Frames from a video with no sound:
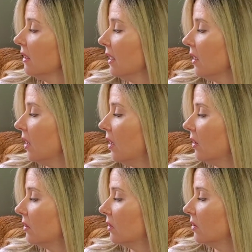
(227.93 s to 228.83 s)
he
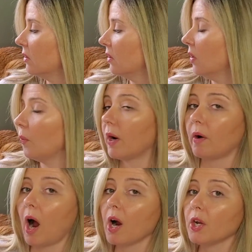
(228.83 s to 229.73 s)
called. "Where
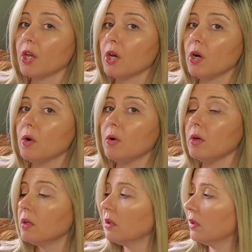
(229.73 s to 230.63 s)
are you?"